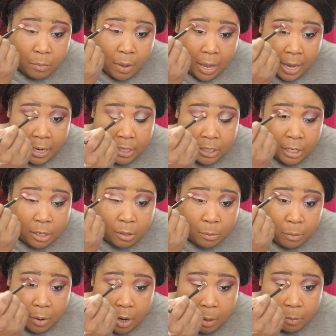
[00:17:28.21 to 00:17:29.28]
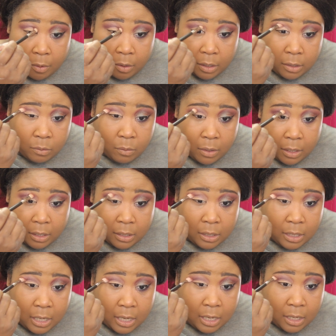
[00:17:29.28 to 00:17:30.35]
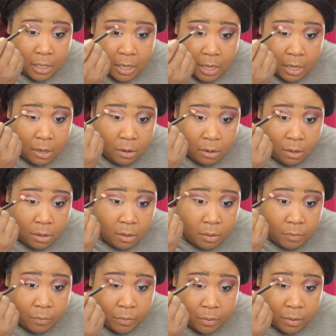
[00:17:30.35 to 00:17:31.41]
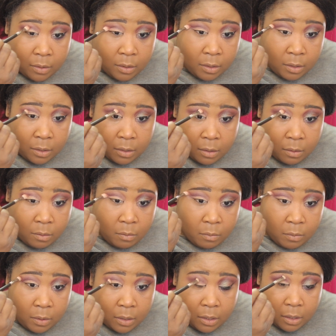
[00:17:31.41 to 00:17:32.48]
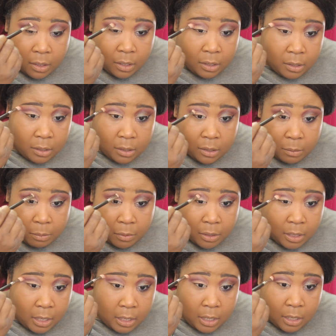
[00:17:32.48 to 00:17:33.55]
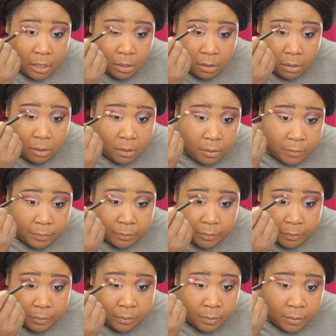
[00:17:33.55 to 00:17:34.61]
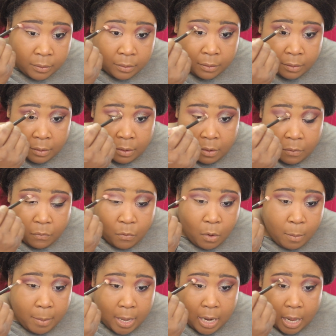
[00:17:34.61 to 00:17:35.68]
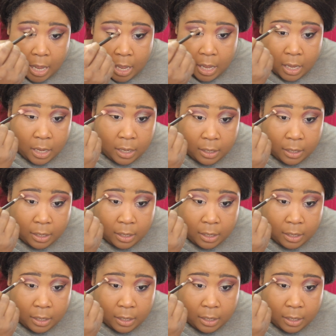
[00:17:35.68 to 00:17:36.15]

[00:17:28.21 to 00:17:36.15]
eyeshadow primer is what is needed here with this particular formula.